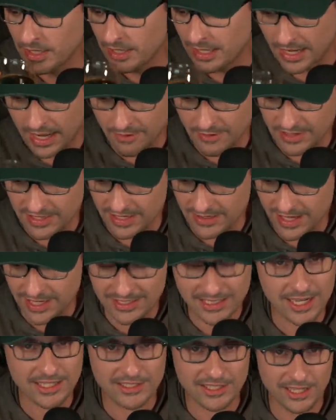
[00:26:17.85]
And I haven't seen that
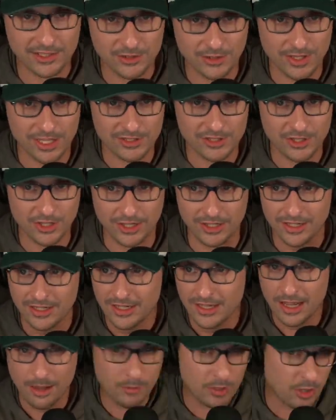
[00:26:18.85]
text yet, so that's good.
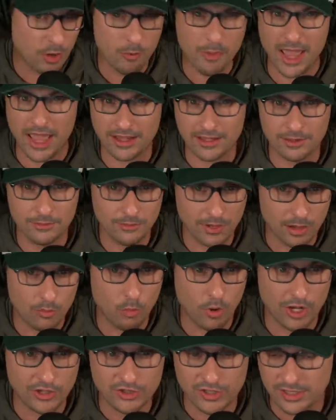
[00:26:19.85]
I'm gonna go back and, and
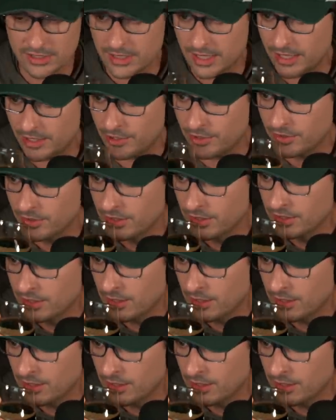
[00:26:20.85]
watch this later.